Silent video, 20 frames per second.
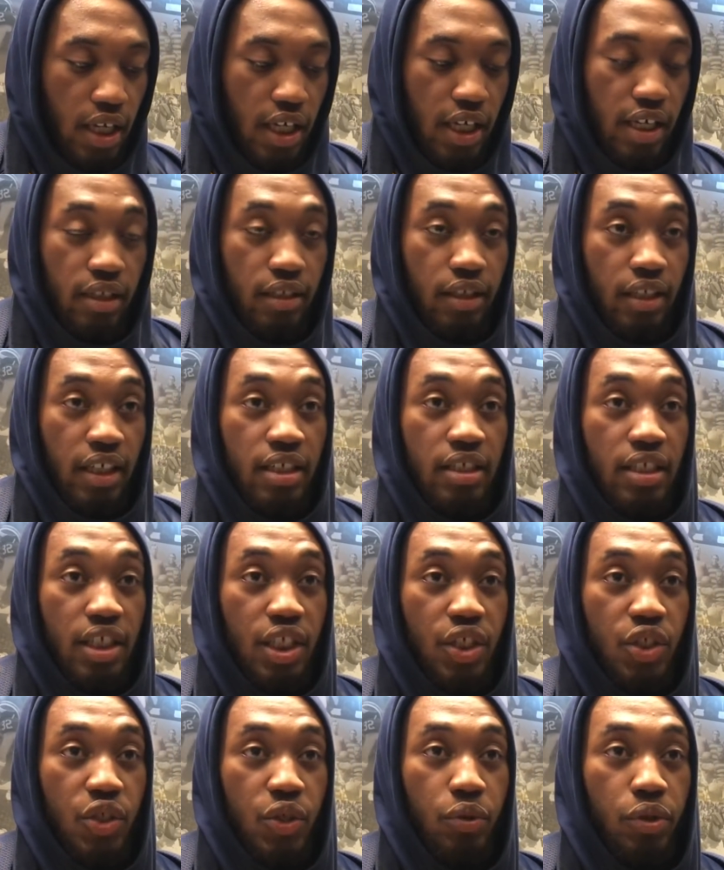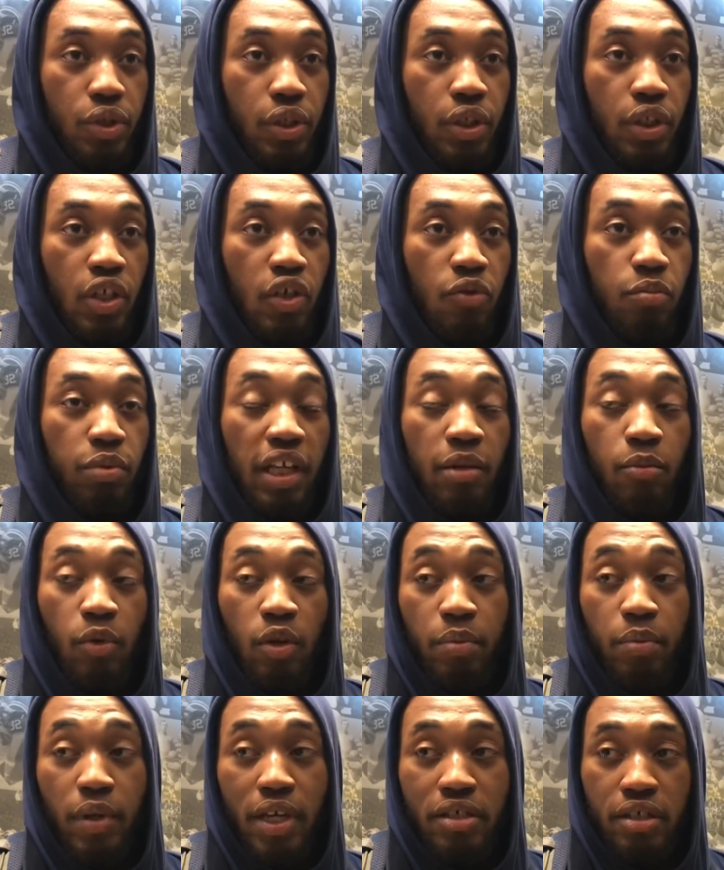it can teach you to, play
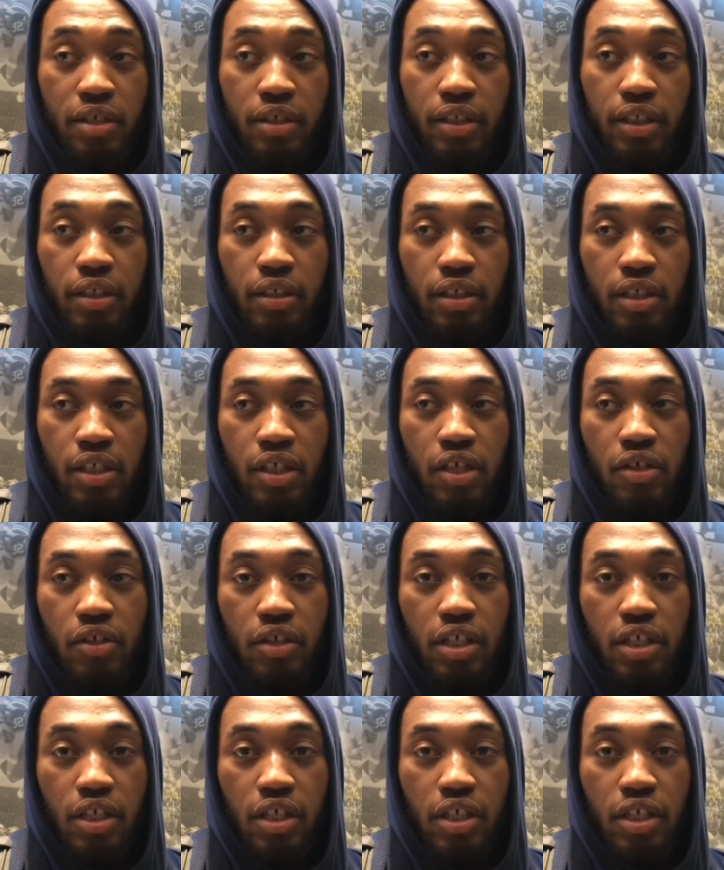more patiently, and,